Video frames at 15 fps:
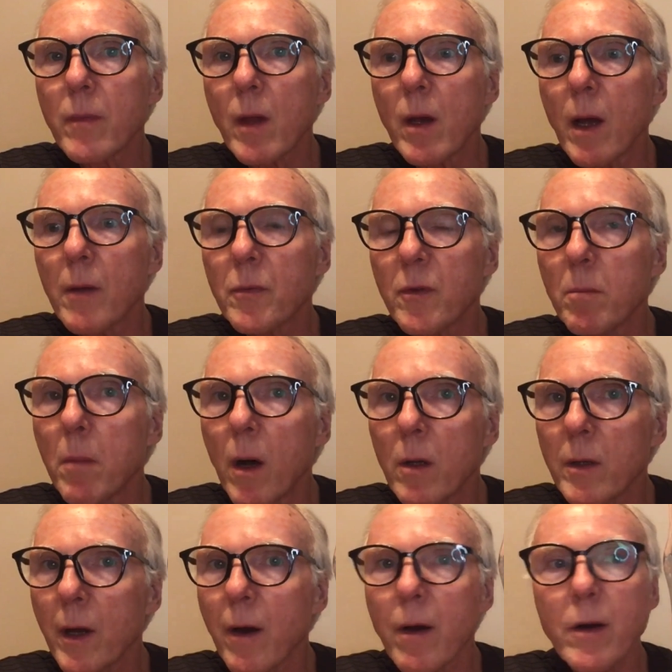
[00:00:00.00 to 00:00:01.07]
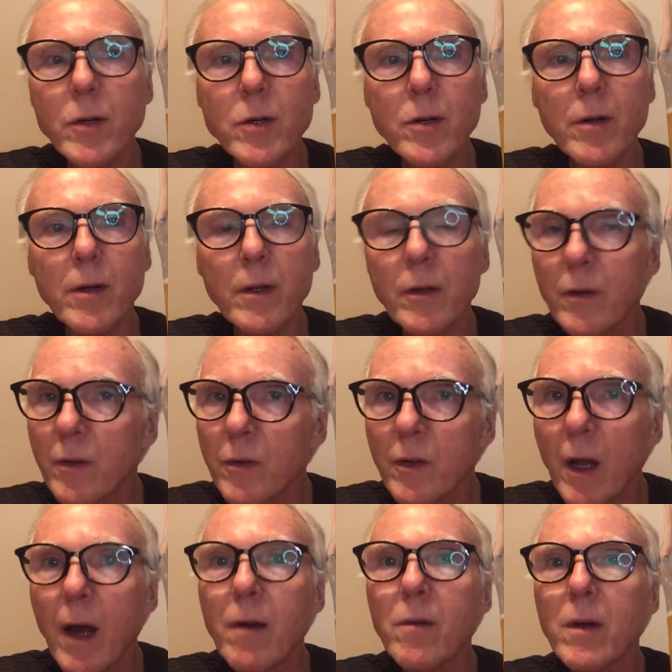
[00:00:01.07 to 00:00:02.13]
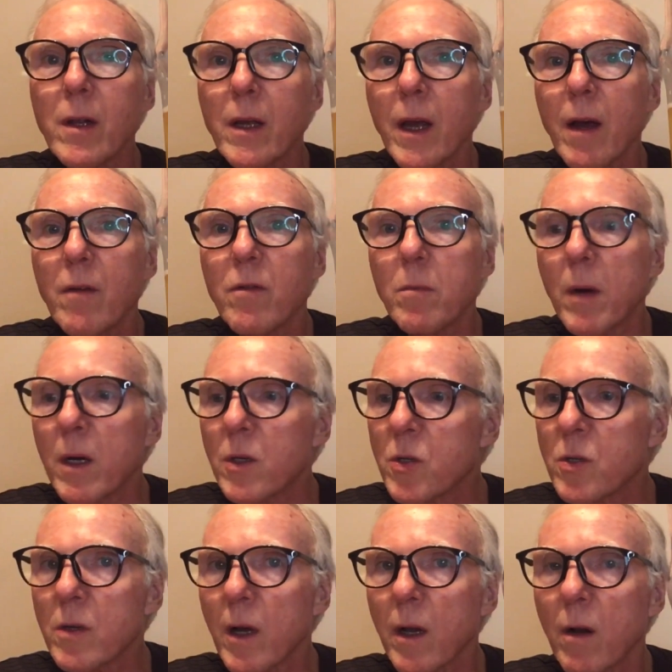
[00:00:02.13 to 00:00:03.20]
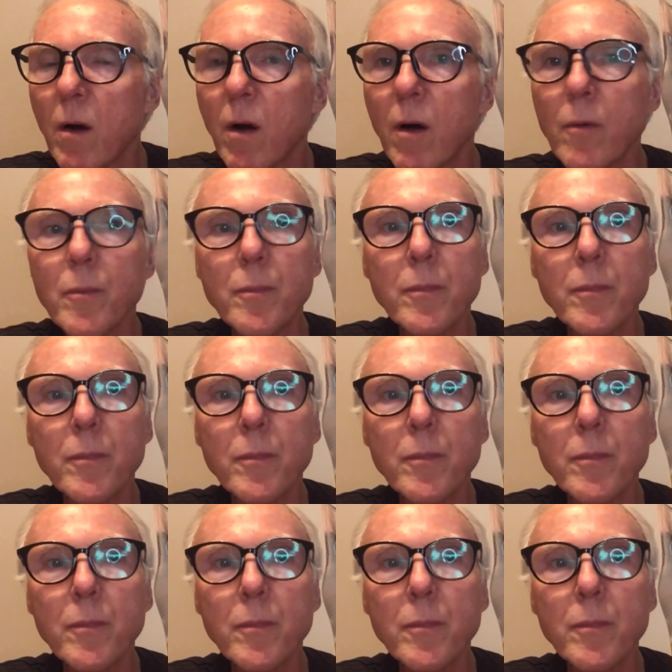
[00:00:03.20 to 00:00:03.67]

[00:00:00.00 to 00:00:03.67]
have some malt character, and this does not really have much at all.